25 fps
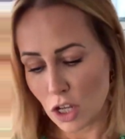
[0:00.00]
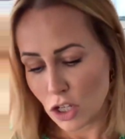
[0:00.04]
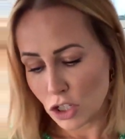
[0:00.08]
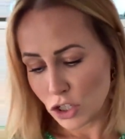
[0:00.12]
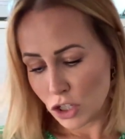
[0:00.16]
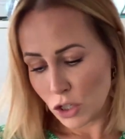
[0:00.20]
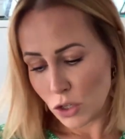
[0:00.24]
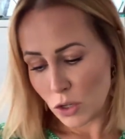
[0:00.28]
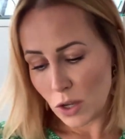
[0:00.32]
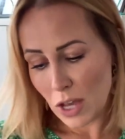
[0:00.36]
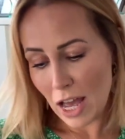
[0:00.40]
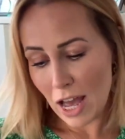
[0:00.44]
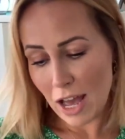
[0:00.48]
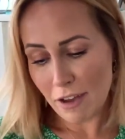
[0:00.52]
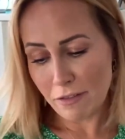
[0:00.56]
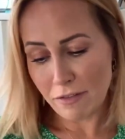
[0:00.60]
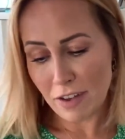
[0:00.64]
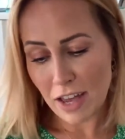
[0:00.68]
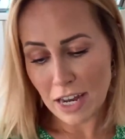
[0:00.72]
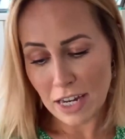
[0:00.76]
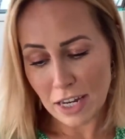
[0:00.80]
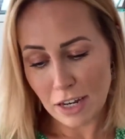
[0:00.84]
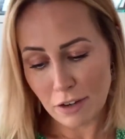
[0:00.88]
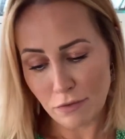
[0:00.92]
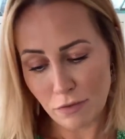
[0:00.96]
Do you have
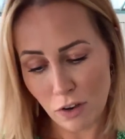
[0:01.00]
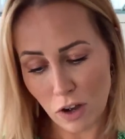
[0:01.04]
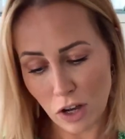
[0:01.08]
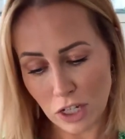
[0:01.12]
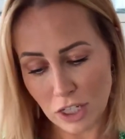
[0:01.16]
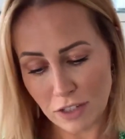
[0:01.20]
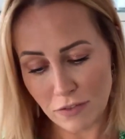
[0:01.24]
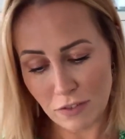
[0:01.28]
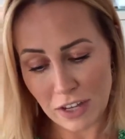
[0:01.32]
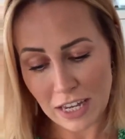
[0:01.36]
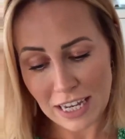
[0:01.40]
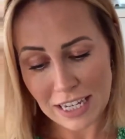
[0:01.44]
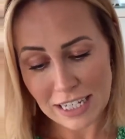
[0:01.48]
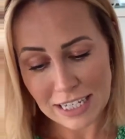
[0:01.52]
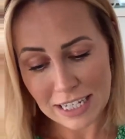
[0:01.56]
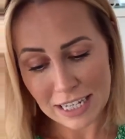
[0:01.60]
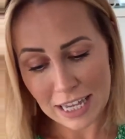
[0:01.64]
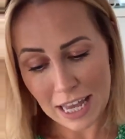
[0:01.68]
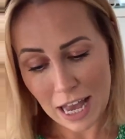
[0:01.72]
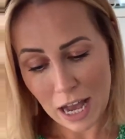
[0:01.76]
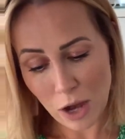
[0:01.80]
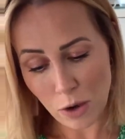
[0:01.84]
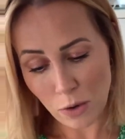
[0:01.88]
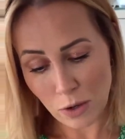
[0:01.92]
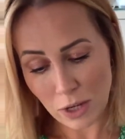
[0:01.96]
any advice for eating
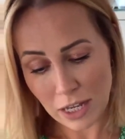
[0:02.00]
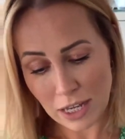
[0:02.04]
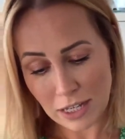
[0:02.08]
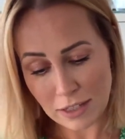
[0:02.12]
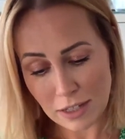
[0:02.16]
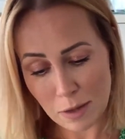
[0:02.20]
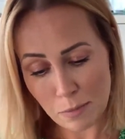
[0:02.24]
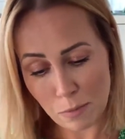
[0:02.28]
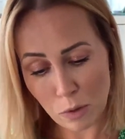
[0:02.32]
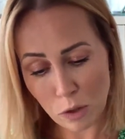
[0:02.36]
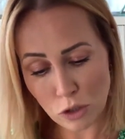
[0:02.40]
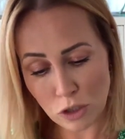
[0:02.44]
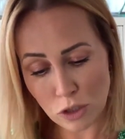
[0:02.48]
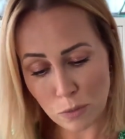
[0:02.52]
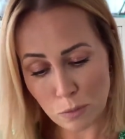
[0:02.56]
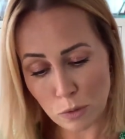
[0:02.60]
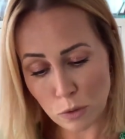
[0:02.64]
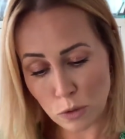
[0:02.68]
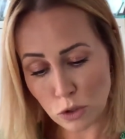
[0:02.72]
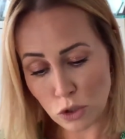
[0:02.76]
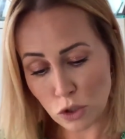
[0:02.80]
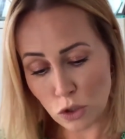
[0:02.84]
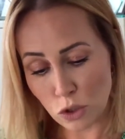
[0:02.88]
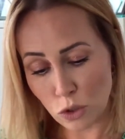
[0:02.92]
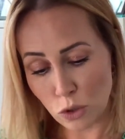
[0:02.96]
out? Is it
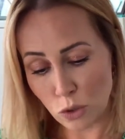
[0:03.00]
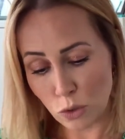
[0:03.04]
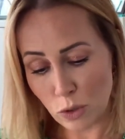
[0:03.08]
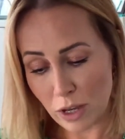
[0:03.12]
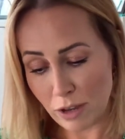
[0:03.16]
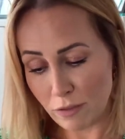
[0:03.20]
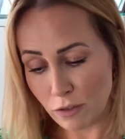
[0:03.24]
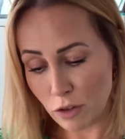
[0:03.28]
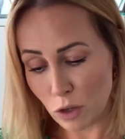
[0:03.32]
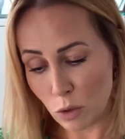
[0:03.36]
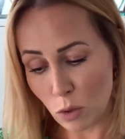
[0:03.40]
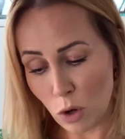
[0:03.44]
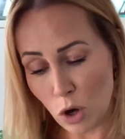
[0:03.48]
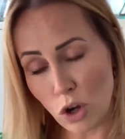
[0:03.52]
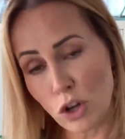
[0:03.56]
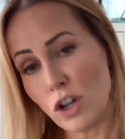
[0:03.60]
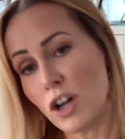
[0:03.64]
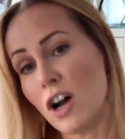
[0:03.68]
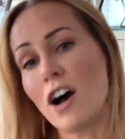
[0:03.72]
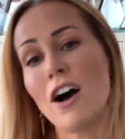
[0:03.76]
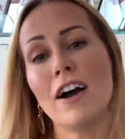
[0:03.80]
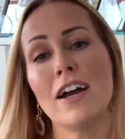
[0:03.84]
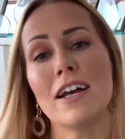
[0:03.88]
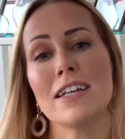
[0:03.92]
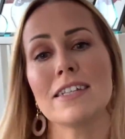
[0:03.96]
possible at all if you are on a
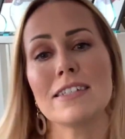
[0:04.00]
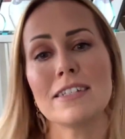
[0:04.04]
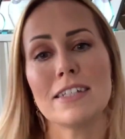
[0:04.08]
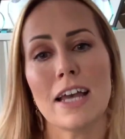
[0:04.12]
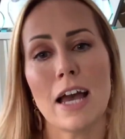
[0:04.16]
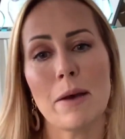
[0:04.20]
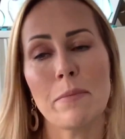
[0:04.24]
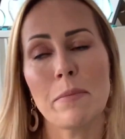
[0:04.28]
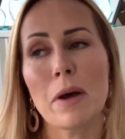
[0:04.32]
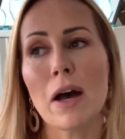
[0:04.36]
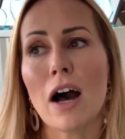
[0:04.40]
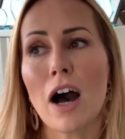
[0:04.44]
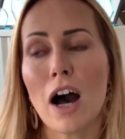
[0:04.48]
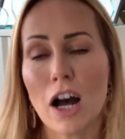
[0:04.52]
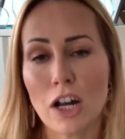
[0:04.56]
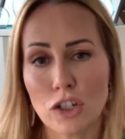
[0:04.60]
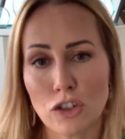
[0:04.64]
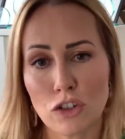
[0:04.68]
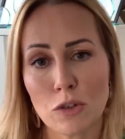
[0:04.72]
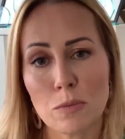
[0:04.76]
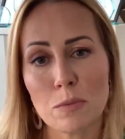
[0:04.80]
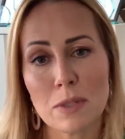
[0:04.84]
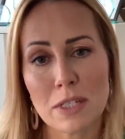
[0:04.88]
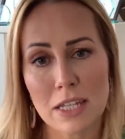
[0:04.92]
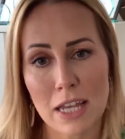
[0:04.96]
higher step?
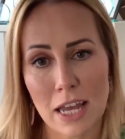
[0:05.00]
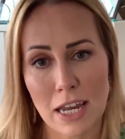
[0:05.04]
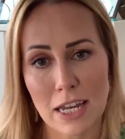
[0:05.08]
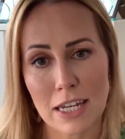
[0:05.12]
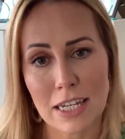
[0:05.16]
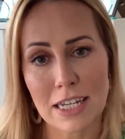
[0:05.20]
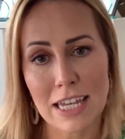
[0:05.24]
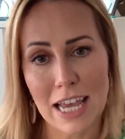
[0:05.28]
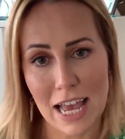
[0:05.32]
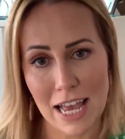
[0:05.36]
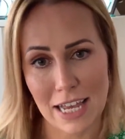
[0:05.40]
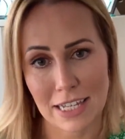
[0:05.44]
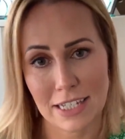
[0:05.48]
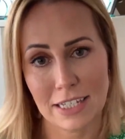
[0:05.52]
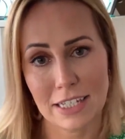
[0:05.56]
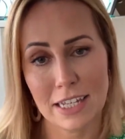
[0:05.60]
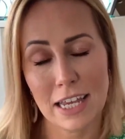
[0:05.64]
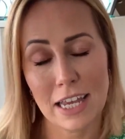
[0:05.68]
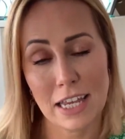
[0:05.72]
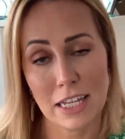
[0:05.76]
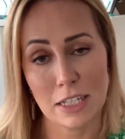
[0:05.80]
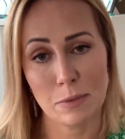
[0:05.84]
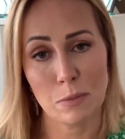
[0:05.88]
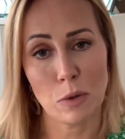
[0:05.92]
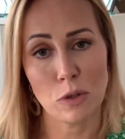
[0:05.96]
100% yes,
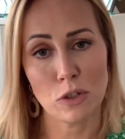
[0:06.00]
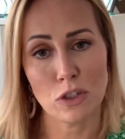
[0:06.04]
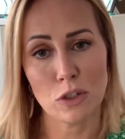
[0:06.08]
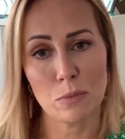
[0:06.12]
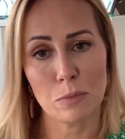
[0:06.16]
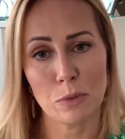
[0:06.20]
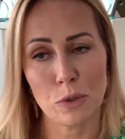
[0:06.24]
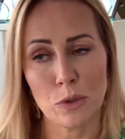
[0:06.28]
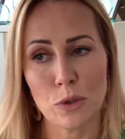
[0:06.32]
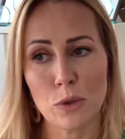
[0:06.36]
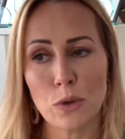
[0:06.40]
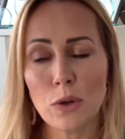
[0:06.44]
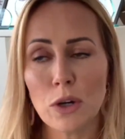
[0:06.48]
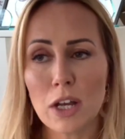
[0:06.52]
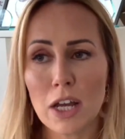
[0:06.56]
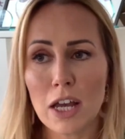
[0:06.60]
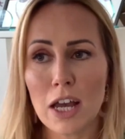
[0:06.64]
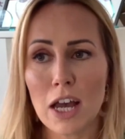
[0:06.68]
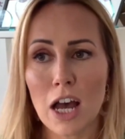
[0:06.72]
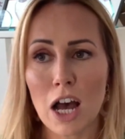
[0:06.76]
it is possible.